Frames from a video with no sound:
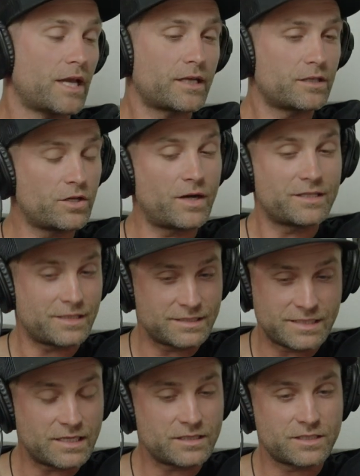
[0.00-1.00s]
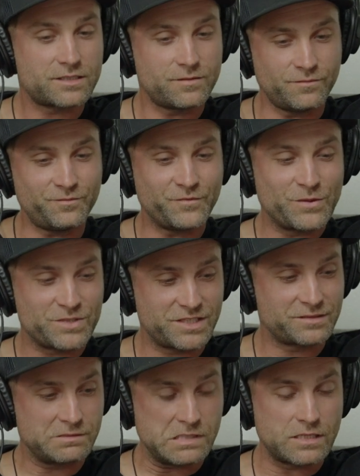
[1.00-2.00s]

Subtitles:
Like, you know, I did it that there was